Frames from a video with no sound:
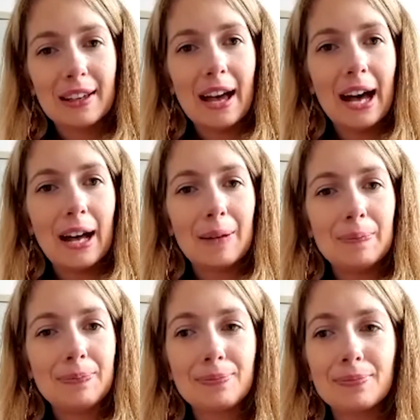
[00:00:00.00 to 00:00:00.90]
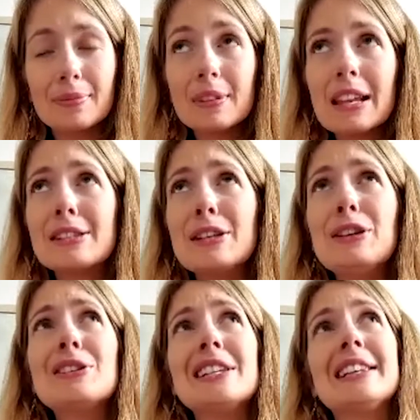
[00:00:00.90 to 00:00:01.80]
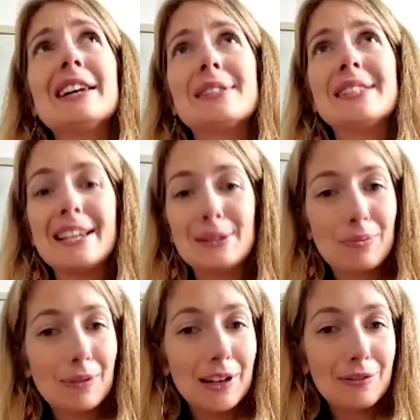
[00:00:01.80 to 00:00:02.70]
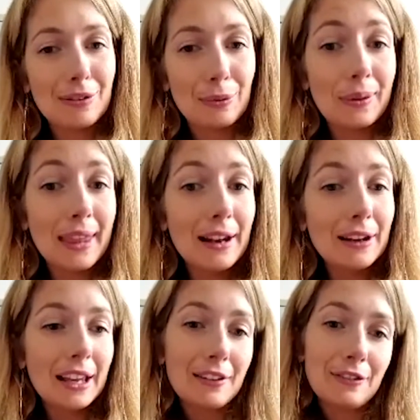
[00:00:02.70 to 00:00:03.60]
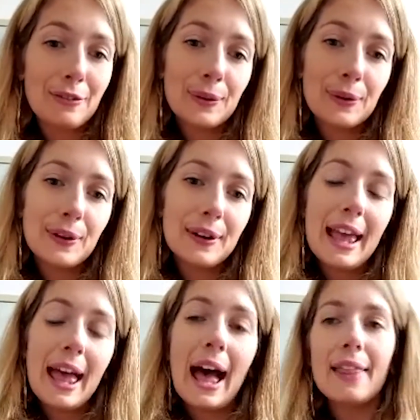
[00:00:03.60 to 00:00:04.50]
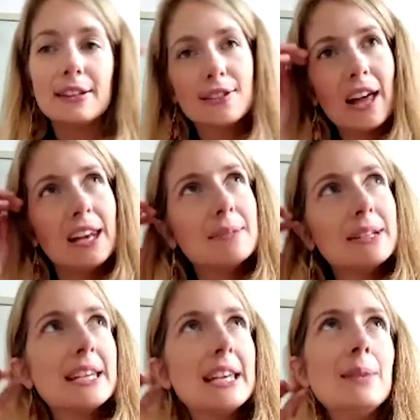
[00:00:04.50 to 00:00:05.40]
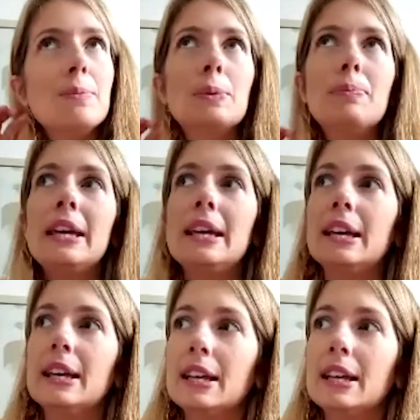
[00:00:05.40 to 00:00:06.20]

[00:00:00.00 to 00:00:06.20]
So usually they'll send a brief of what they're looking for, and the development team will be,